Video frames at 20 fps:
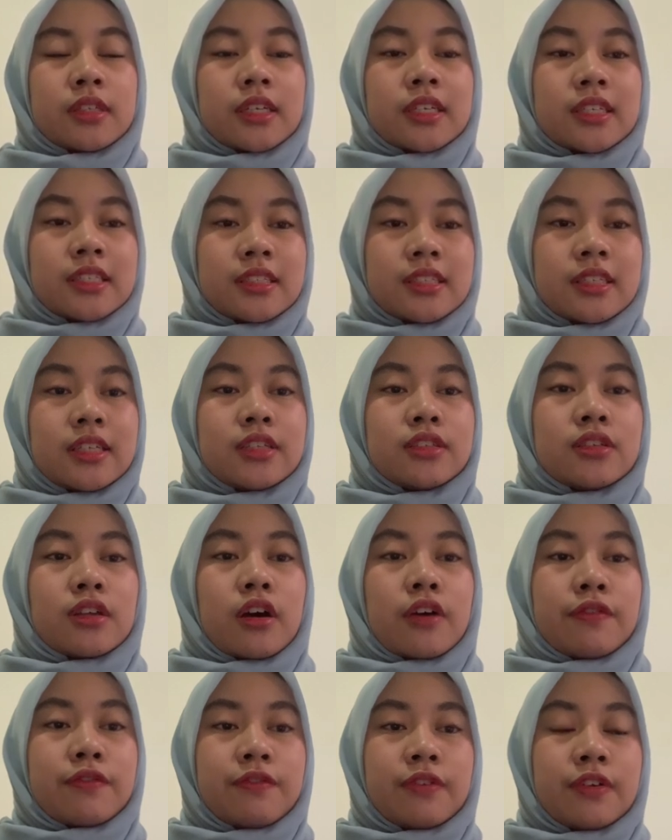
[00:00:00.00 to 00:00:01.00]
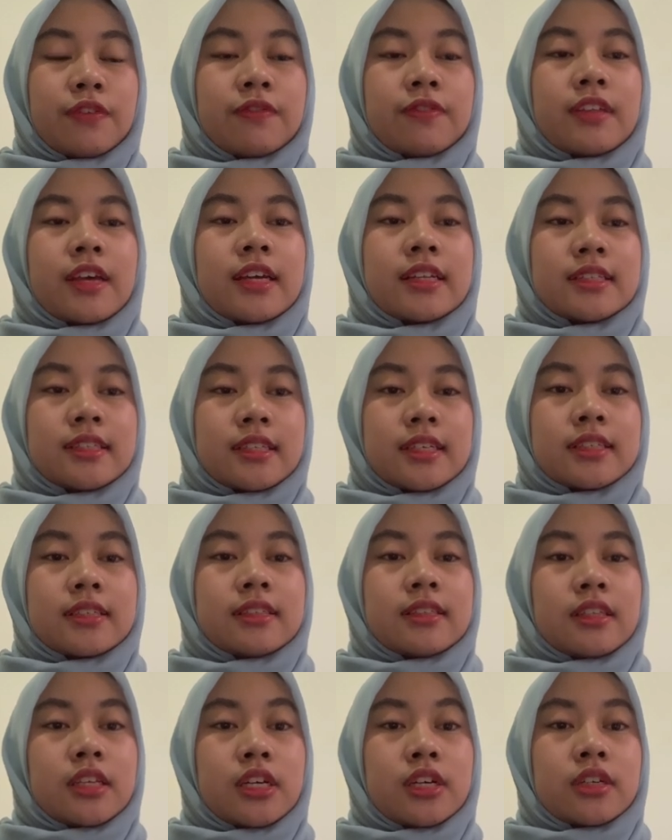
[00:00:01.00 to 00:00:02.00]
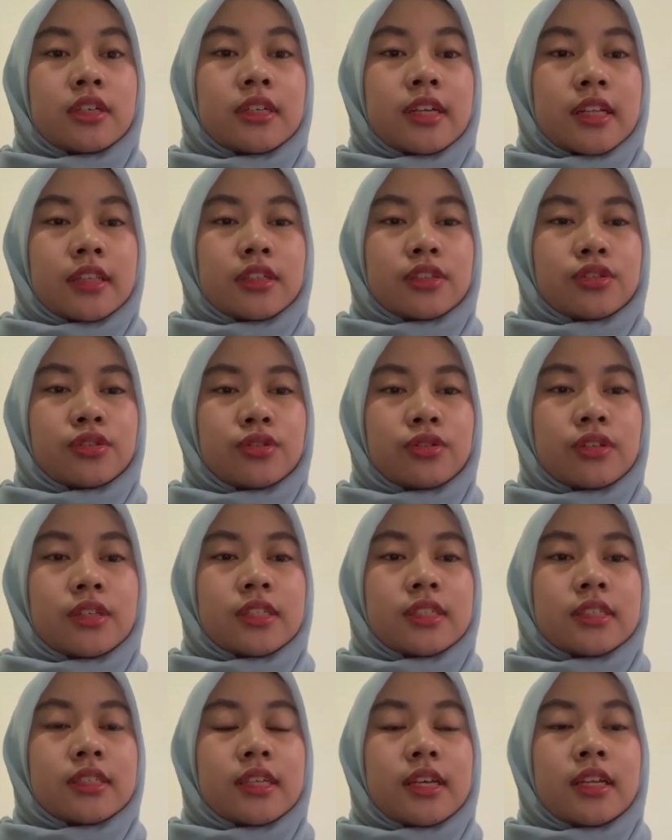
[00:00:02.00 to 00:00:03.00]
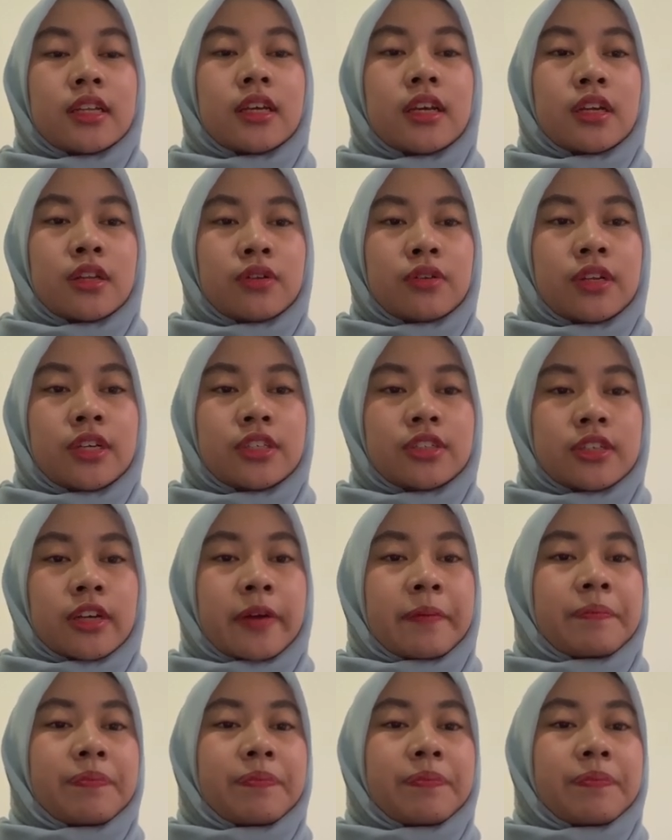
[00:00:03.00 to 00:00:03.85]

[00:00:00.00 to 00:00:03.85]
consists of 5th and 6th year dental students in Indonesia.